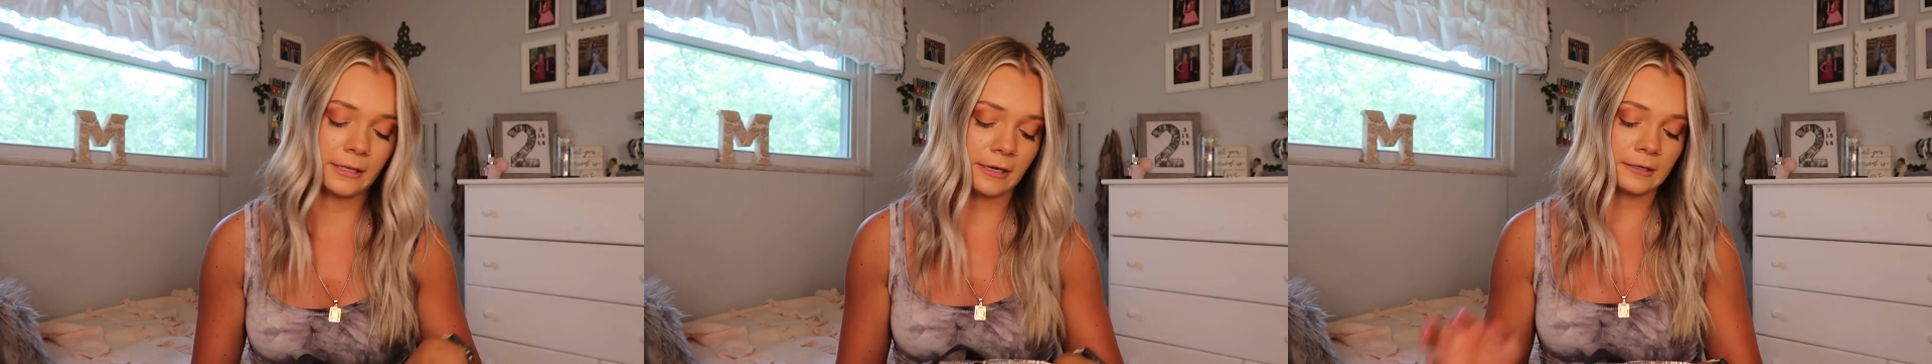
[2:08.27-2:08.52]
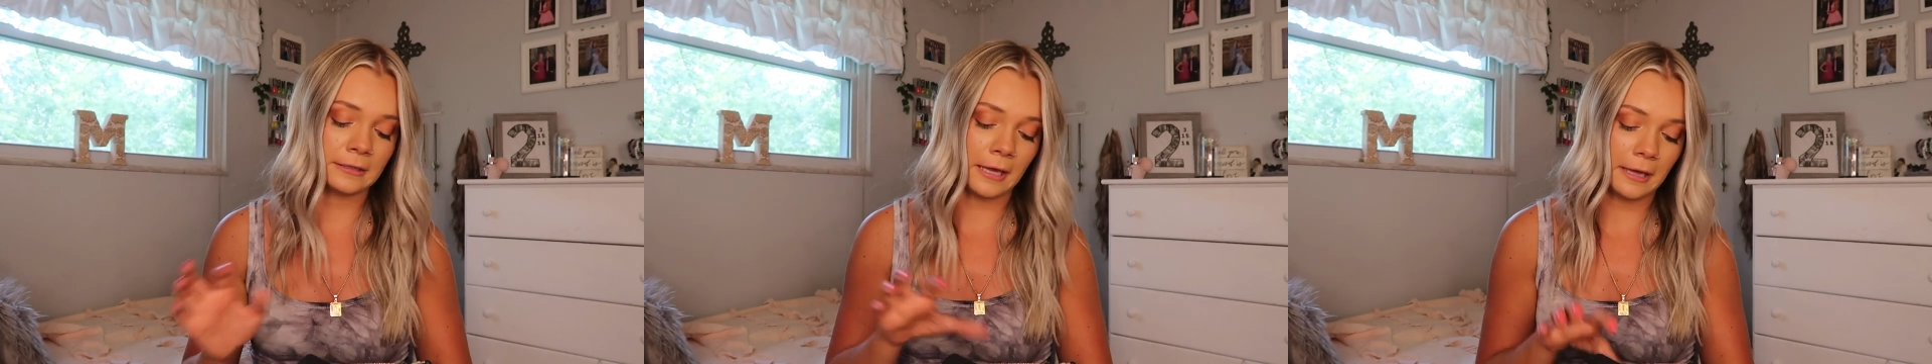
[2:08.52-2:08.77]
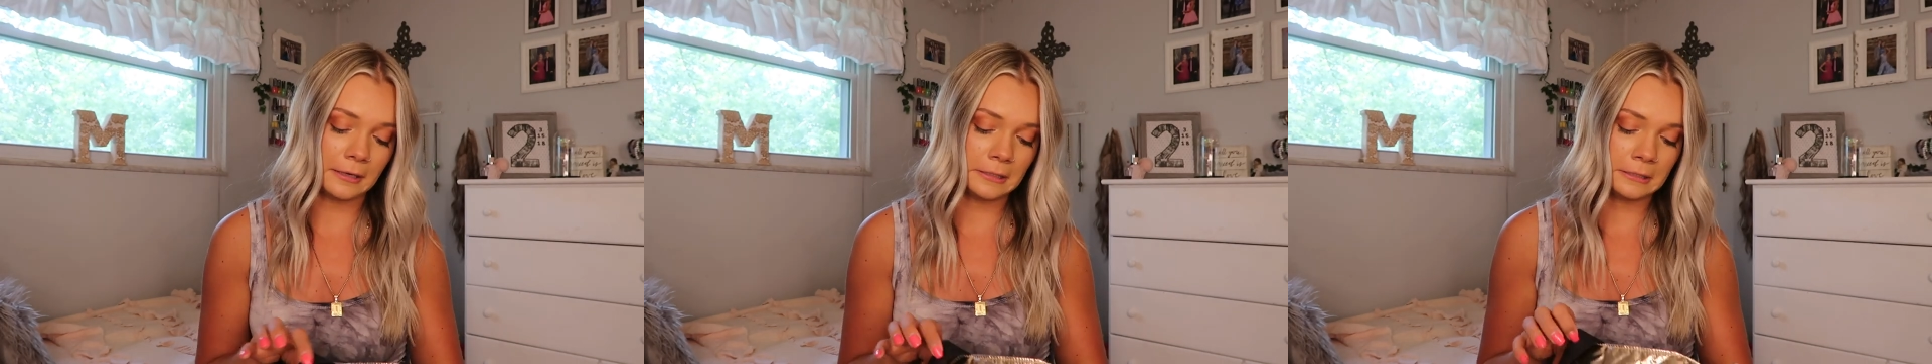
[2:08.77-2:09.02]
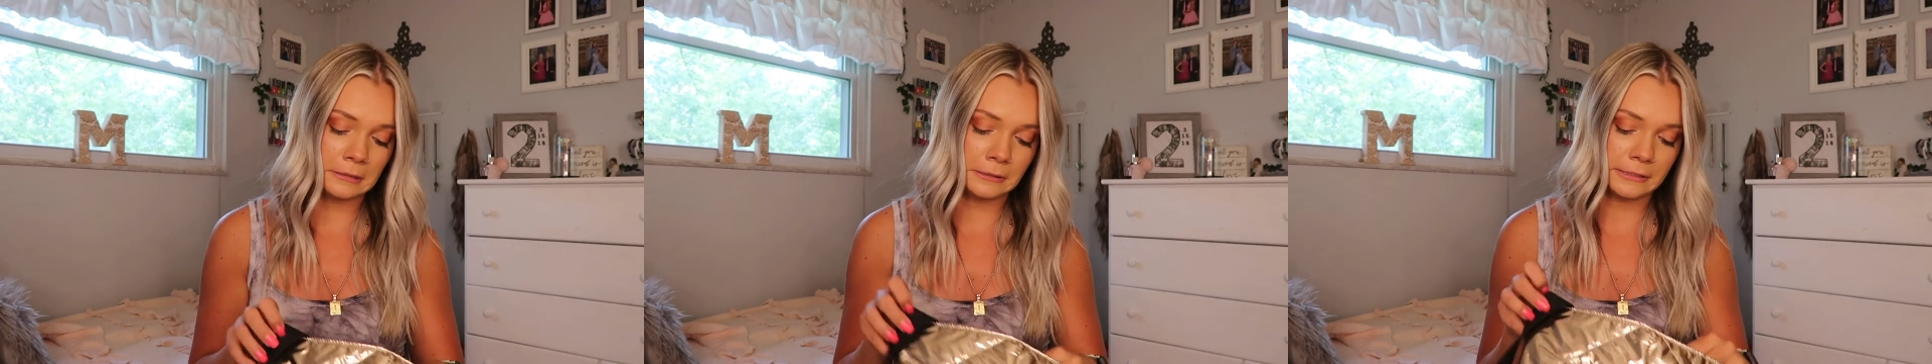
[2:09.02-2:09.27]
Like
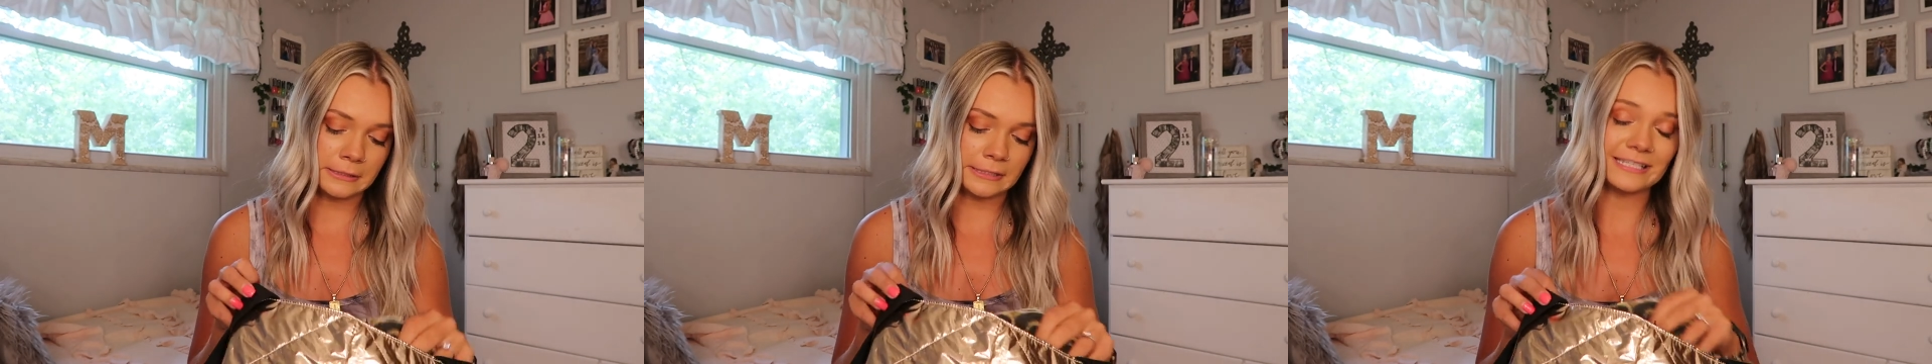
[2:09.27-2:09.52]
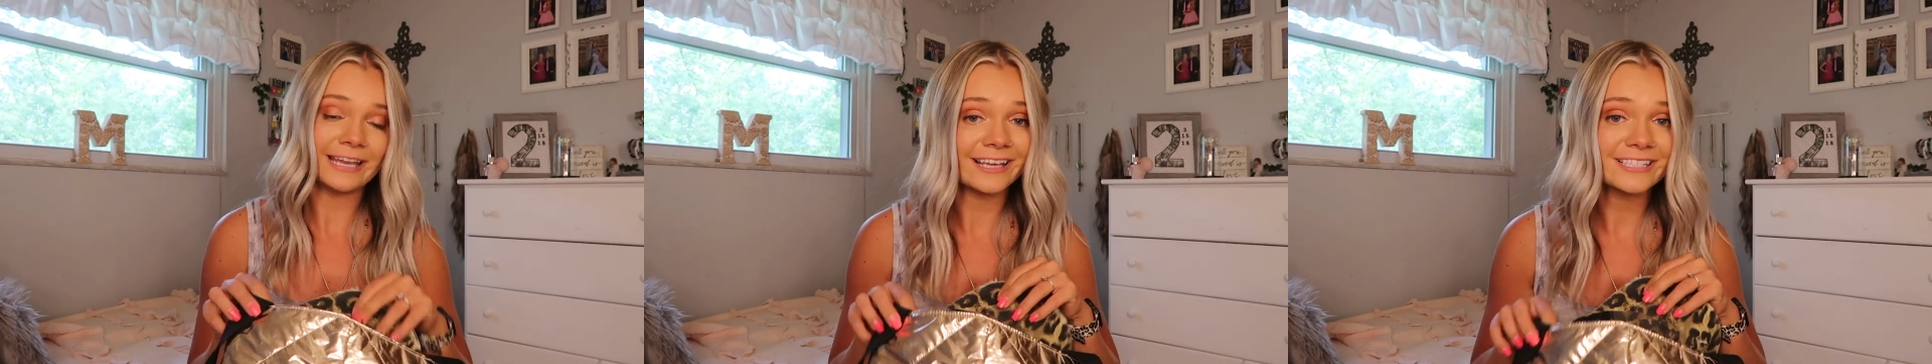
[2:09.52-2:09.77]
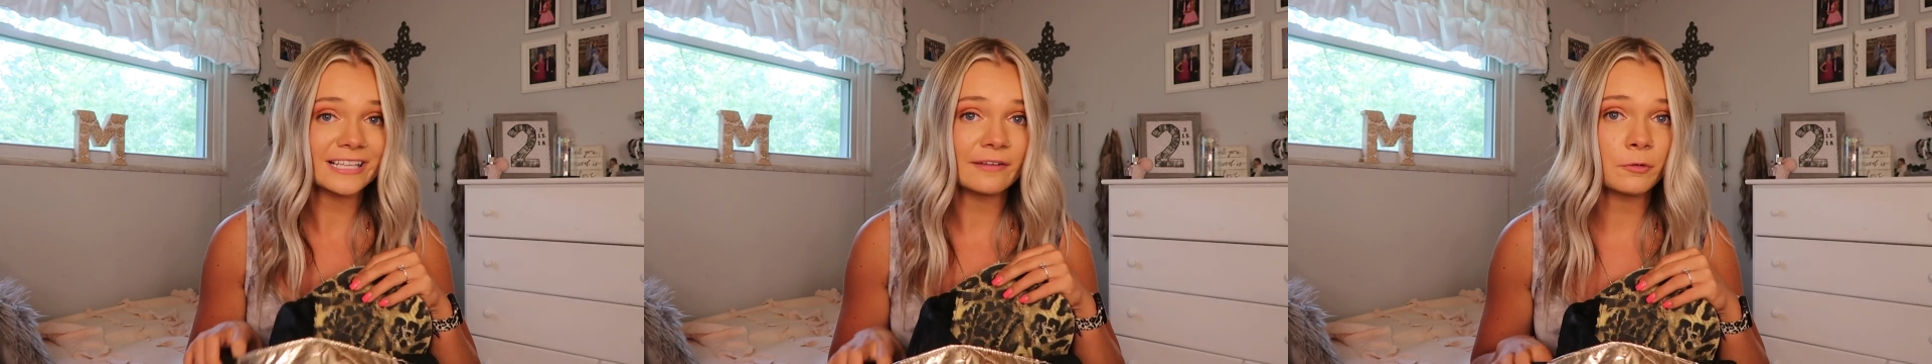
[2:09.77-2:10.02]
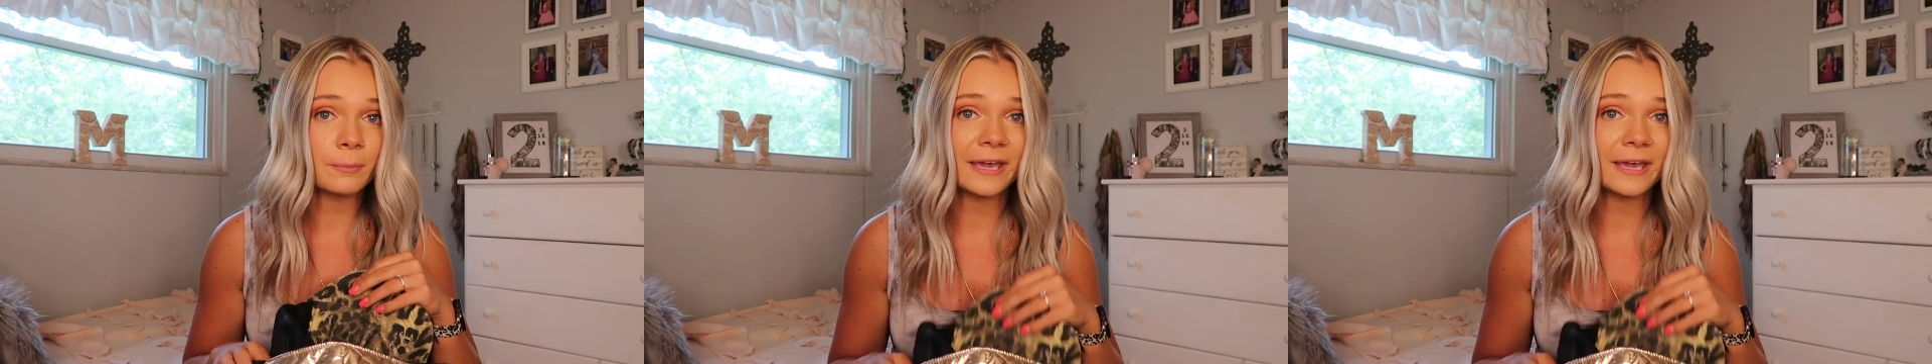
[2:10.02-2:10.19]
that is next level